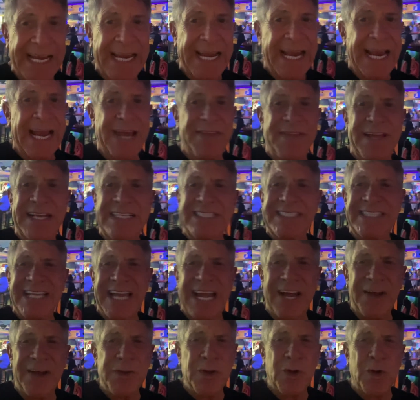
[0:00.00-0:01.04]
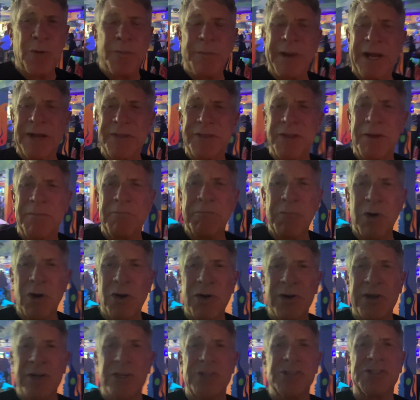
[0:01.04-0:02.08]
and they tell you about the
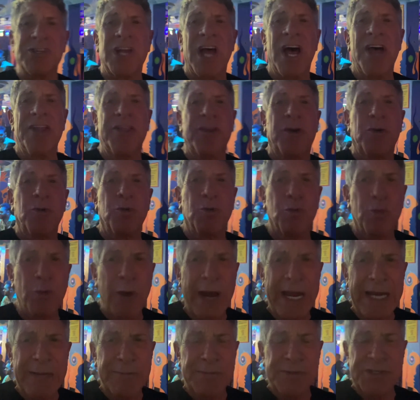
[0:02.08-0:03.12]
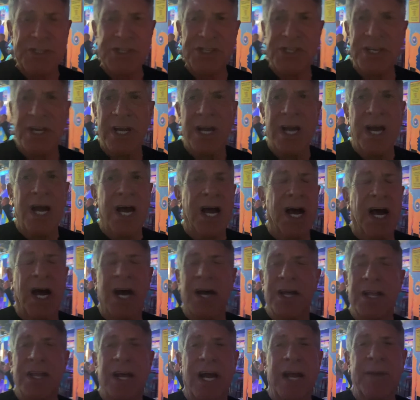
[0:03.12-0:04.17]
murders, the rapes,
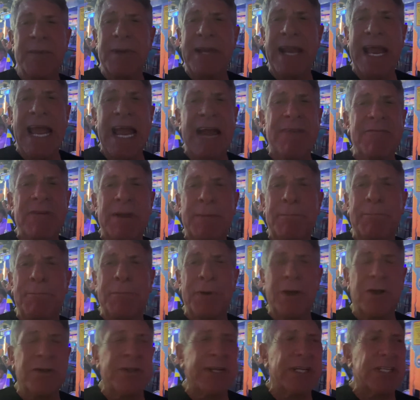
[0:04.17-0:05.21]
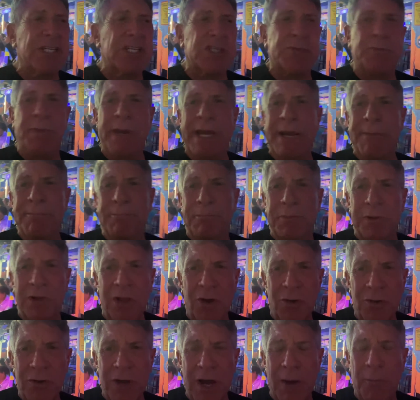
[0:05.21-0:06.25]
I mean, every building is being
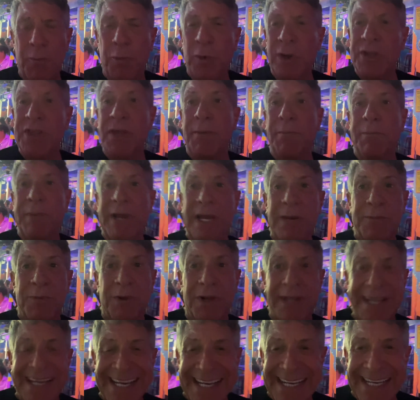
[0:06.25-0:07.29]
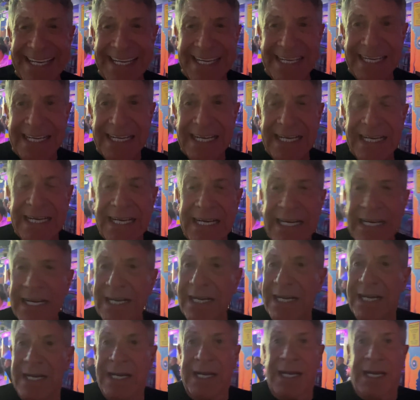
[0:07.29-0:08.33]
blown up with the people in it.
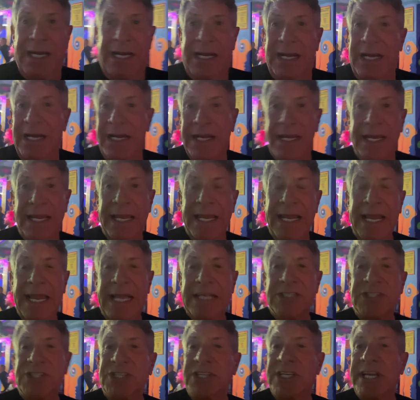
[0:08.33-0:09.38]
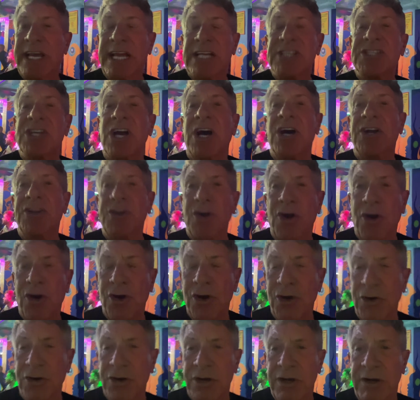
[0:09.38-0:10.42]
It's it's
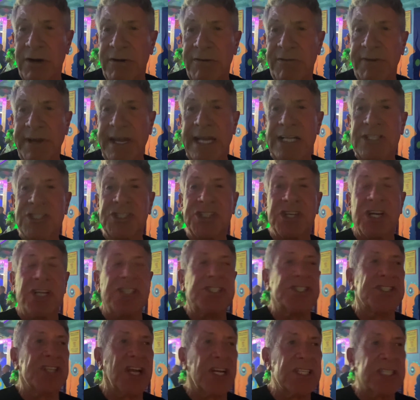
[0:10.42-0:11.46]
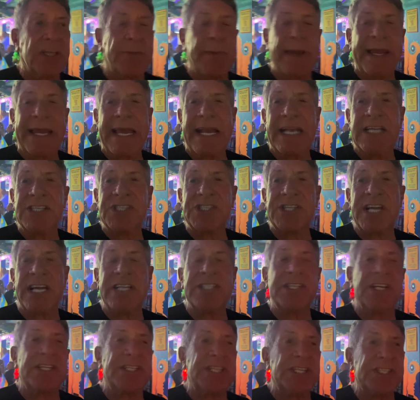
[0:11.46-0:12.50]
unheard of. It just doesn't make any
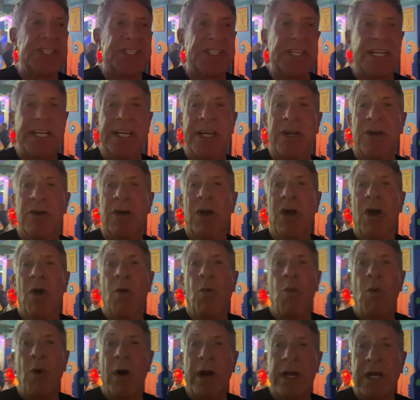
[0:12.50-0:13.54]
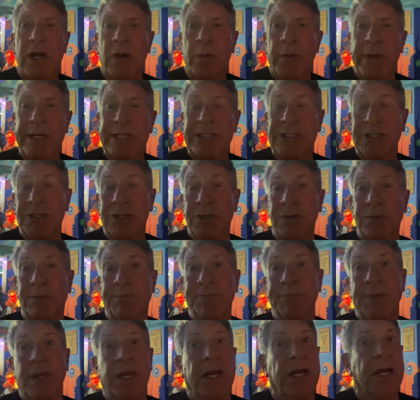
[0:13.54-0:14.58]
sense. And you sit here, what can we do?
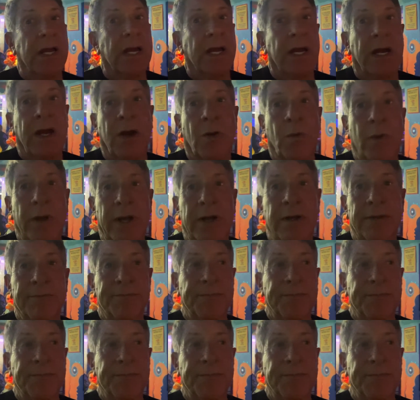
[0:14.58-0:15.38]
Well,